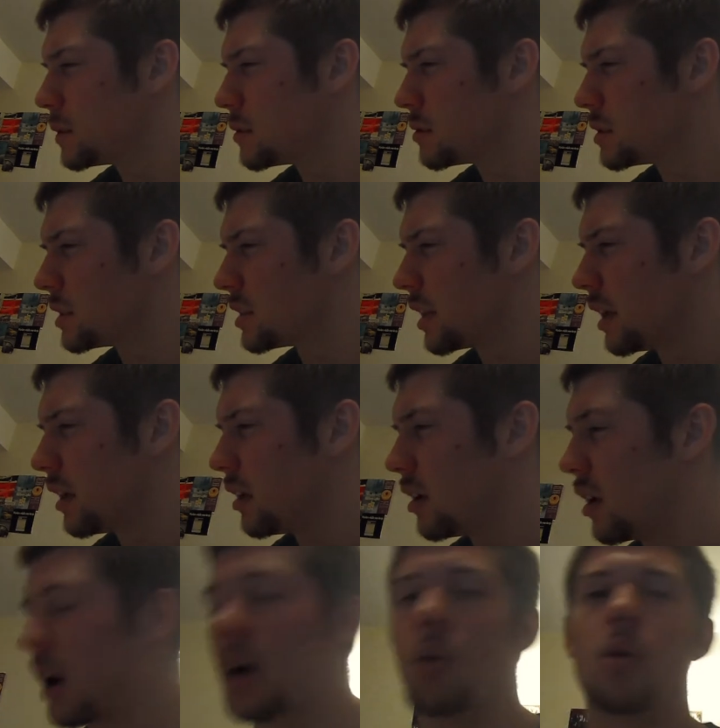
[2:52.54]

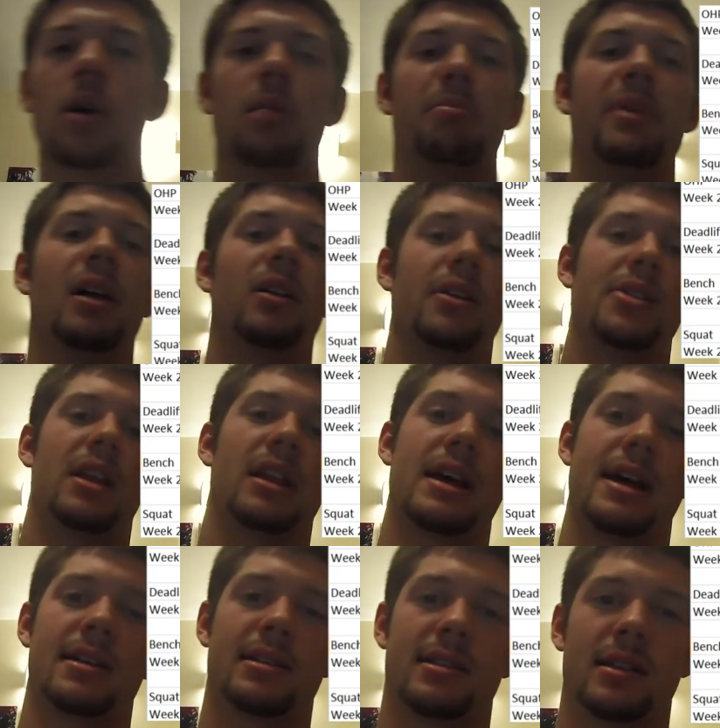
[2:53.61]
wore a belt on the
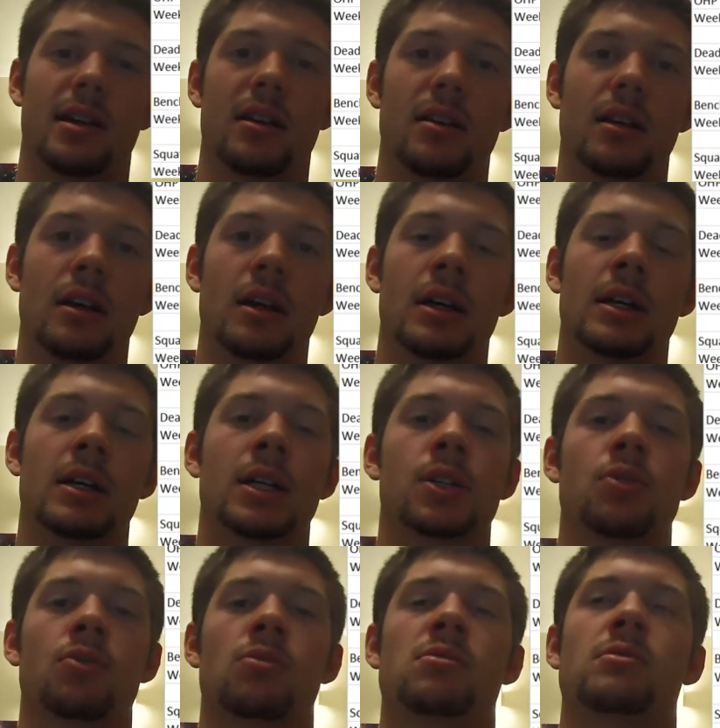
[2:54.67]
last set,
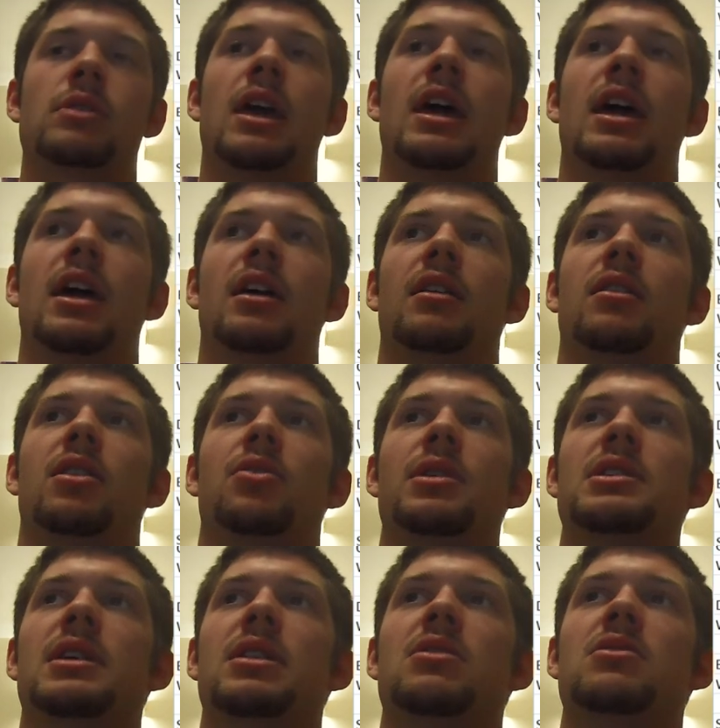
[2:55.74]
and the
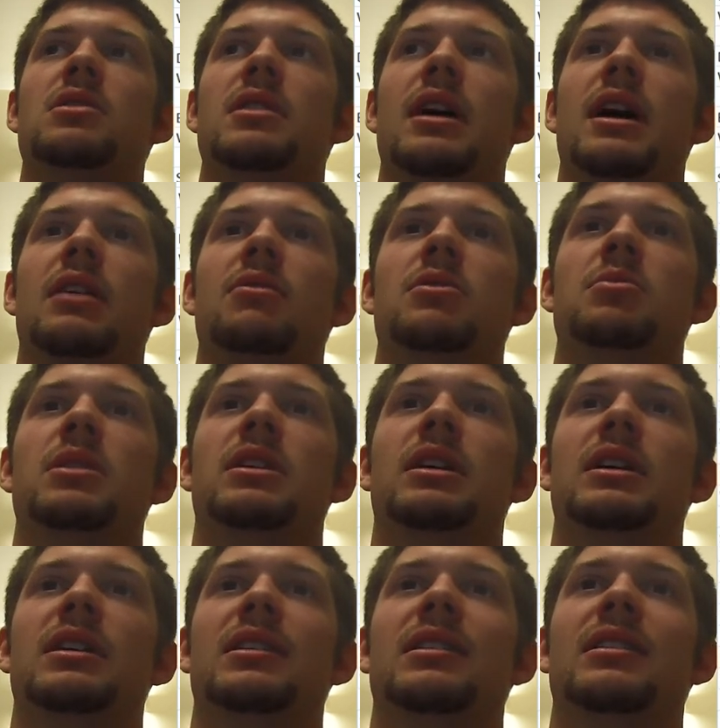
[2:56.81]
reason I used that is
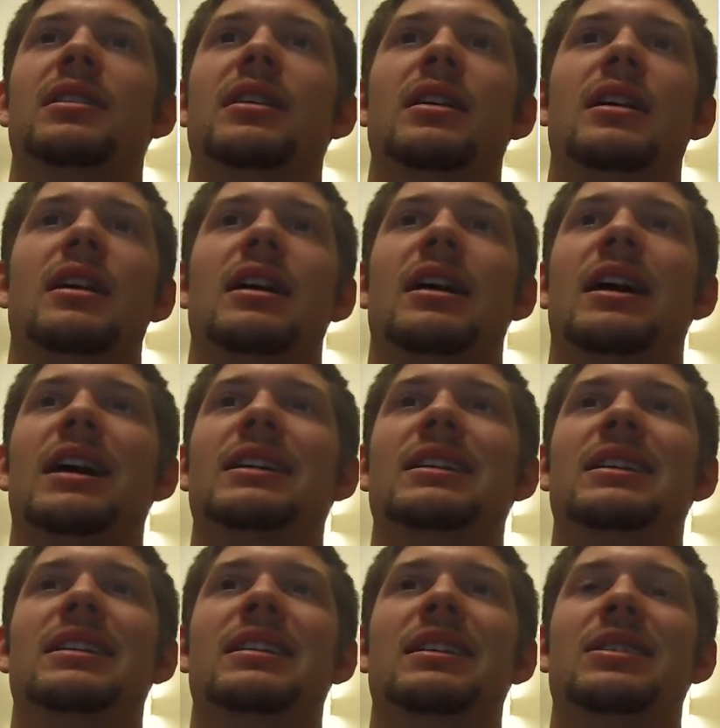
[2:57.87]
because I
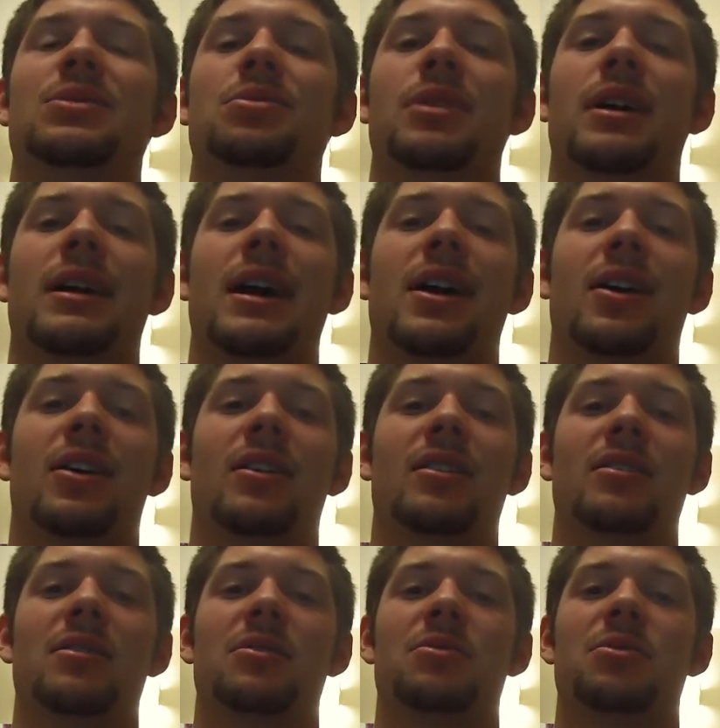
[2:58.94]
did this workout
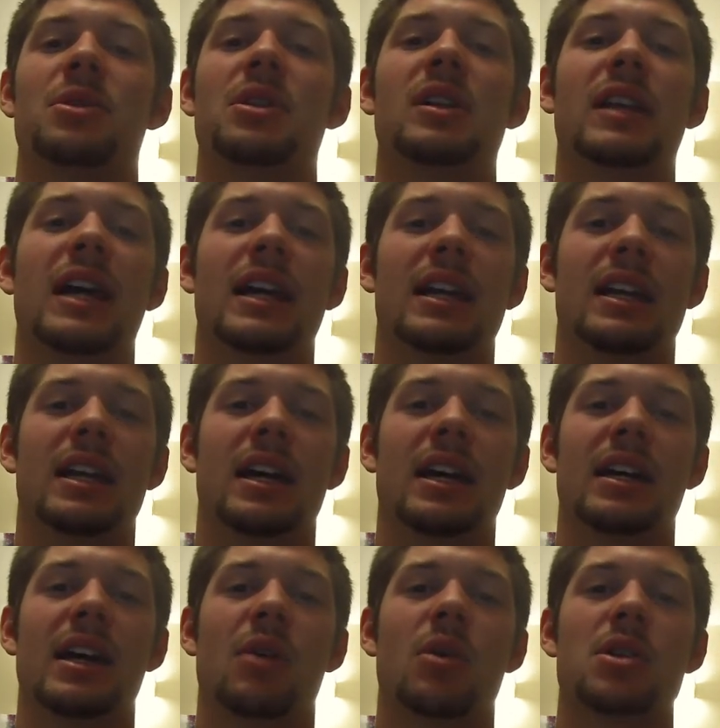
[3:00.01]
real late at
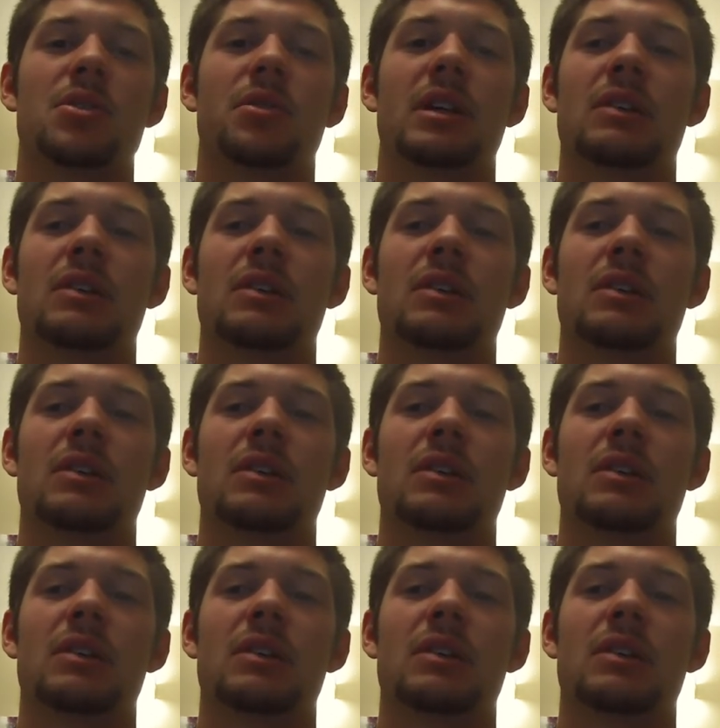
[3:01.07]
night. I wasn't really